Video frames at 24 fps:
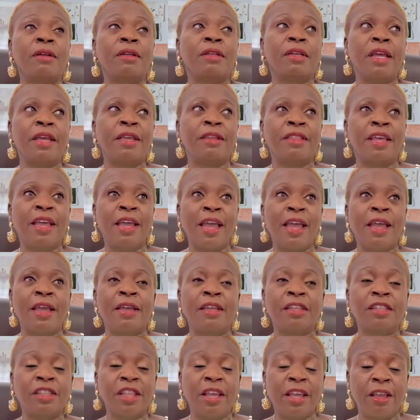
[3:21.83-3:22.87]
in
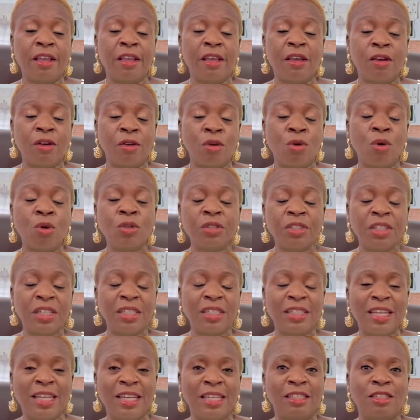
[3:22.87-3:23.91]
the
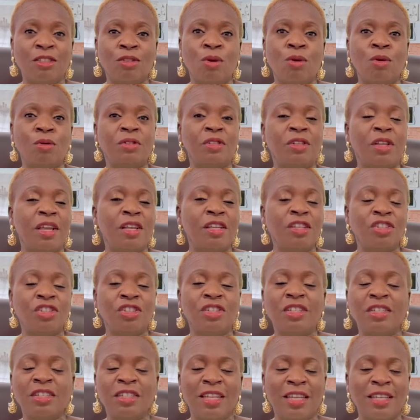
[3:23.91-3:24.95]
olden days or in
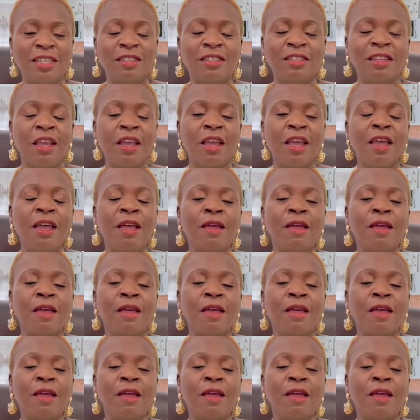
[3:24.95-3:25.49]
ancient days,